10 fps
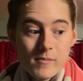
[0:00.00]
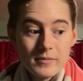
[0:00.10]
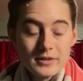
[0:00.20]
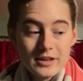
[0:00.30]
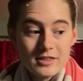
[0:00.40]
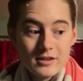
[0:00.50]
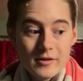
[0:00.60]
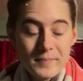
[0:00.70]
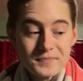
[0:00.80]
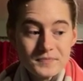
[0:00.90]
like the
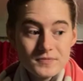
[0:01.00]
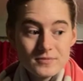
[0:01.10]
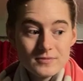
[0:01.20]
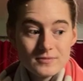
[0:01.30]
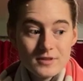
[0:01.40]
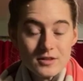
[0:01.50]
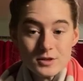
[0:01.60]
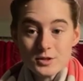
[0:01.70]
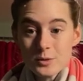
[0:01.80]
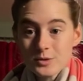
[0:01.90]

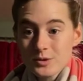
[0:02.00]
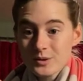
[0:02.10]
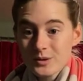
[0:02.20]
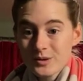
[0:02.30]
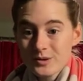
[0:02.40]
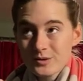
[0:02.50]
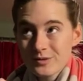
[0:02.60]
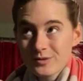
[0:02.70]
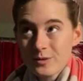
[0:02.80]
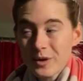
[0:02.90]
social
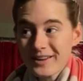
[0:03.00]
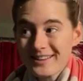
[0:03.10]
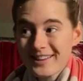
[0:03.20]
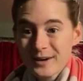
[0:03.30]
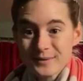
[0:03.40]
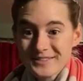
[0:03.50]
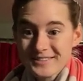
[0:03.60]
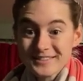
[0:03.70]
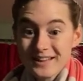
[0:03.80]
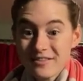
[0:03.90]
void that was
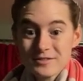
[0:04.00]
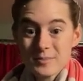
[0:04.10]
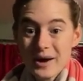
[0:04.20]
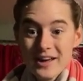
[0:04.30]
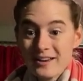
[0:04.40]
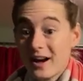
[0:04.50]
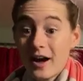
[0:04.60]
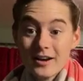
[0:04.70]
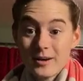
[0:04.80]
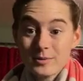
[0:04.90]
left by
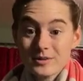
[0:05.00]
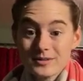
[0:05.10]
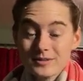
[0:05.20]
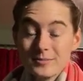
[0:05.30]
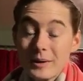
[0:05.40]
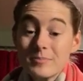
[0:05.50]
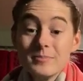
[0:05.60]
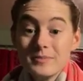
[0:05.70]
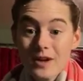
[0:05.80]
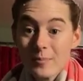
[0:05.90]

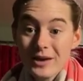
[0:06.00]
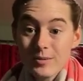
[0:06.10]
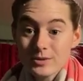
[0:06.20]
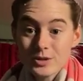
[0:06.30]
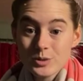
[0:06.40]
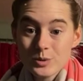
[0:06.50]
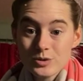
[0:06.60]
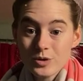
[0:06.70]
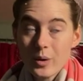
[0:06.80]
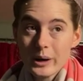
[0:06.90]
not being able to
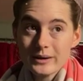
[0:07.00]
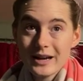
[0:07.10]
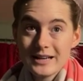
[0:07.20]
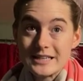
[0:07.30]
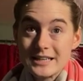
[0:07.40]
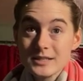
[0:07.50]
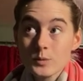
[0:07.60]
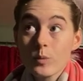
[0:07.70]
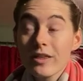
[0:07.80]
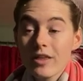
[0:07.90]
go out and dance
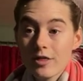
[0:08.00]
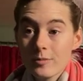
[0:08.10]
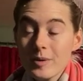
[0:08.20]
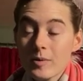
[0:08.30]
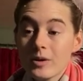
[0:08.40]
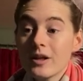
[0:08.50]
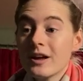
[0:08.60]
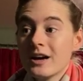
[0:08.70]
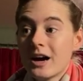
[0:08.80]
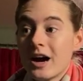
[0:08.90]
with other people
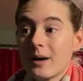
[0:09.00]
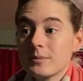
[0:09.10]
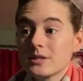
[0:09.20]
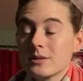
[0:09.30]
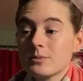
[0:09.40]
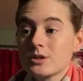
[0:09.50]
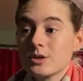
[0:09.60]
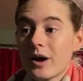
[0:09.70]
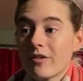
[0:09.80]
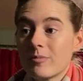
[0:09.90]
seems to
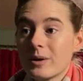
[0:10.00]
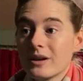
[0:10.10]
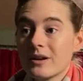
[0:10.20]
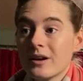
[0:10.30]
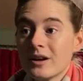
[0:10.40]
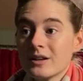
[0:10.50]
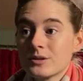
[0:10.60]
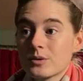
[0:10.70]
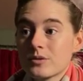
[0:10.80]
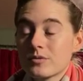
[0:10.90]
have been
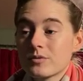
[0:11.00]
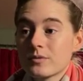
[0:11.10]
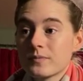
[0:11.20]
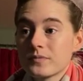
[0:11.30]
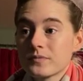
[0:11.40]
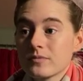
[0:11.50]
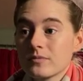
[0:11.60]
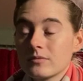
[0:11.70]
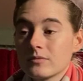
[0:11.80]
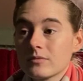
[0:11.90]
sort of
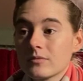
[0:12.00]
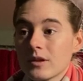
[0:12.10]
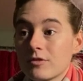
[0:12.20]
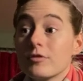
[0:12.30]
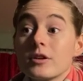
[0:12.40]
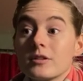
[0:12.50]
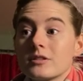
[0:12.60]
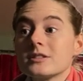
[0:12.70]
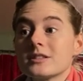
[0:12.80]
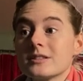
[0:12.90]

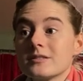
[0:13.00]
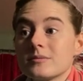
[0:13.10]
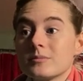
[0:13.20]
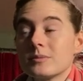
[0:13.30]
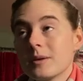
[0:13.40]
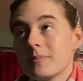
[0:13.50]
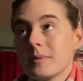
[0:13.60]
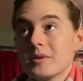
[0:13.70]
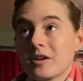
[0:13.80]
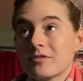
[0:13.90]
filled,
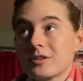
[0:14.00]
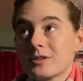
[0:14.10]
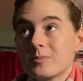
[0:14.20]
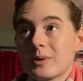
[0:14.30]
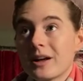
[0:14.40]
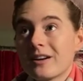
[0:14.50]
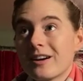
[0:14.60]
maybe not filled, but